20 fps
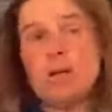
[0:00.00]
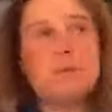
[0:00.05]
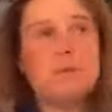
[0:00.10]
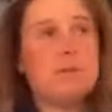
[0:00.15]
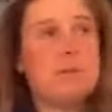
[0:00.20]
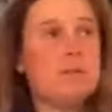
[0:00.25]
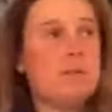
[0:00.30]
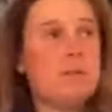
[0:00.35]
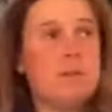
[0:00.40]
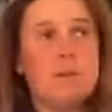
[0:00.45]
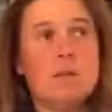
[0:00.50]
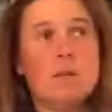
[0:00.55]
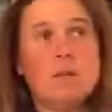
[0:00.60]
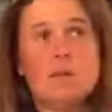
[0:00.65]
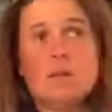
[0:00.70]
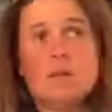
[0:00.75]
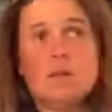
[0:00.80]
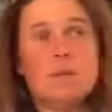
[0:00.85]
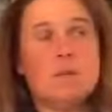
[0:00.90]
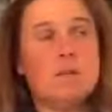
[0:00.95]
it's
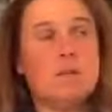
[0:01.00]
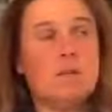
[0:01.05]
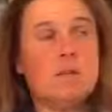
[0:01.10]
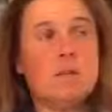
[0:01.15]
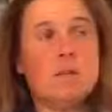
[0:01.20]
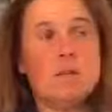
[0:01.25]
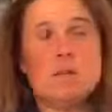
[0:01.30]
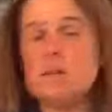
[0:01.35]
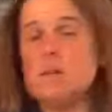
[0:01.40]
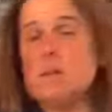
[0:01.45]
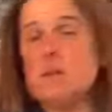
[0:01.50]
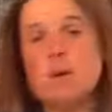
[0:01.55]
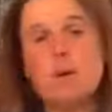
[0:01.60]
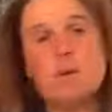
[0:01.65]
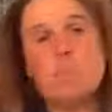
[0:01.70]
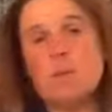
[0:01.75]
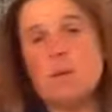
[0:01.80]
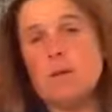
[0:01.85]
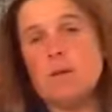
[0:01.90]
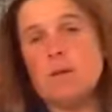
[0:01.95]
it's oh, it's a
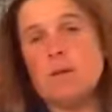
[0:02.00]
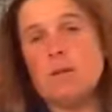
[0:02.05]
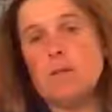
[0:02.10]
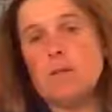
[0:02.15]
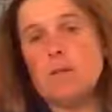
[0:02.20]
nightmare.